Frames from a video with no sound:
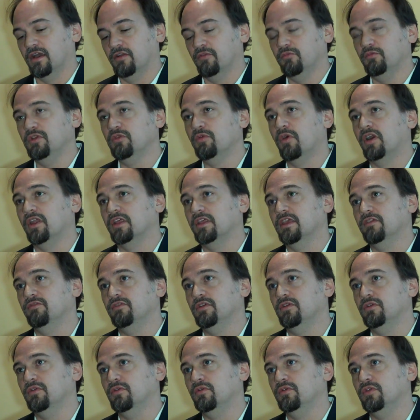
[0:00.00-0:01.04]
we want to give
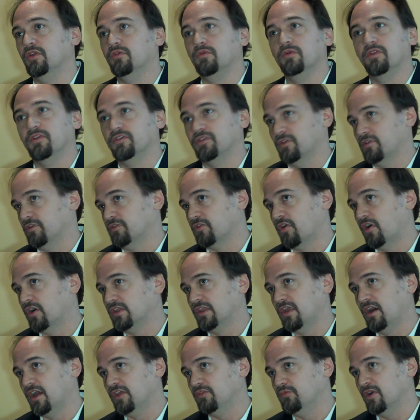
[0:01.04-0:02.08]
you, there's
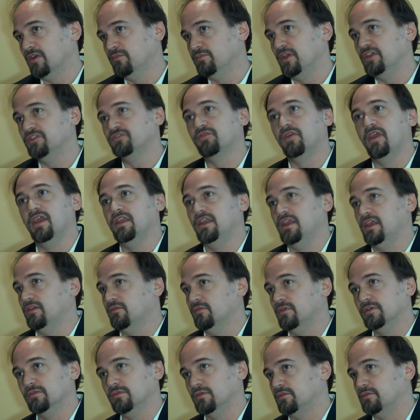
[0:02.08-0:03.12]
online web-based training.
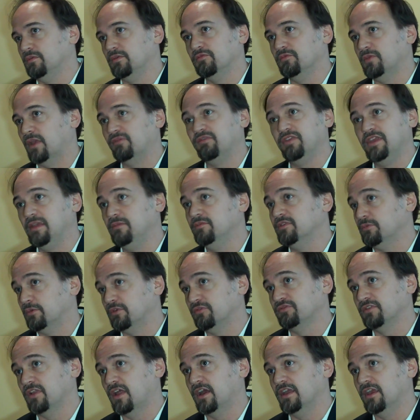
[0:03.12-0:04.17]
We have teams that we
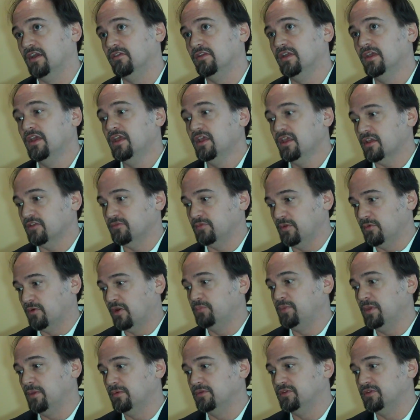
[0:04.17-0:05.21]
fly out, because we
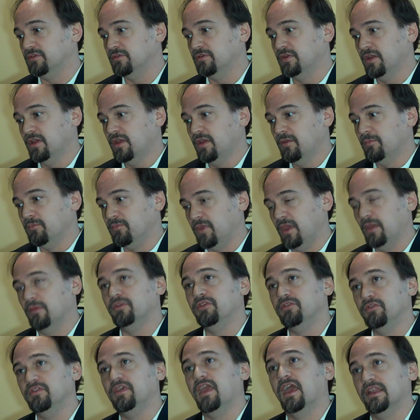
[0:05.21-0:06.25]
want people to be able
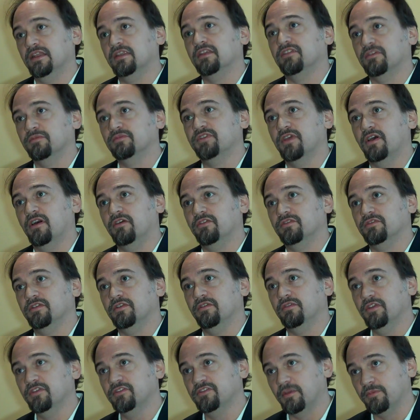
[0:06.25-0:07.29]
to do the analytics themselves.
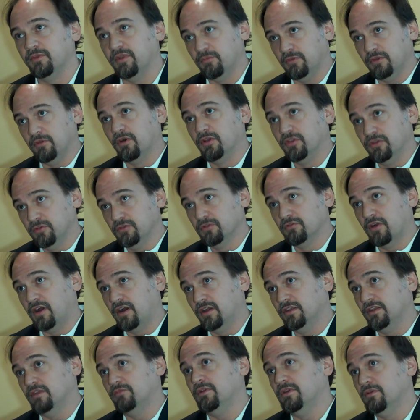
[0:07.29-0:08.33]
This is something that we want you to
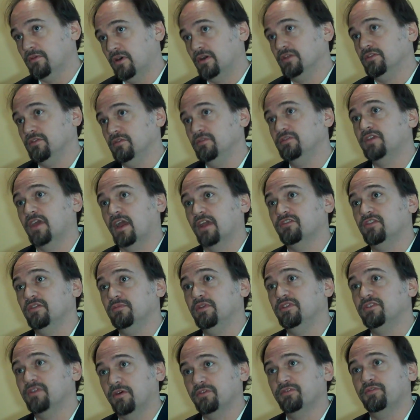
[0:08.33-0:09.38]
run, and we want you to actually
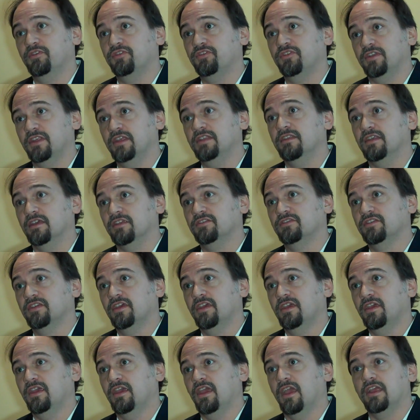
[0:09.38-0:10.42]
be self-sufficient in this
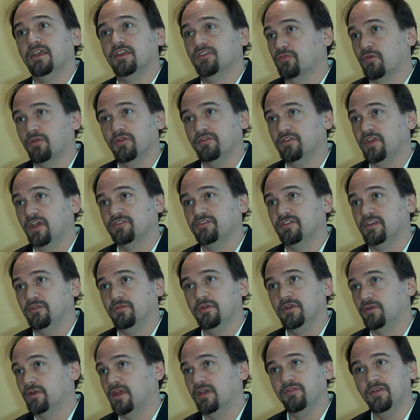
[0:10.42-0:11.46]
and control your destiny.
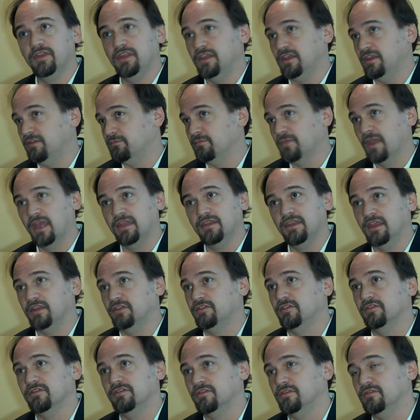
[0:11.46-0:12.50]
We don't have any mandate
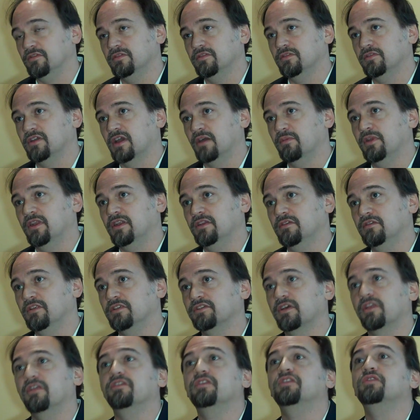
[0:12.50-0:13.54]
to come in and do
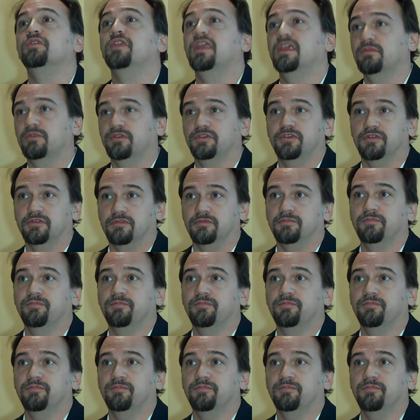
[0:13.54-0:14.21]
this other than to enable you.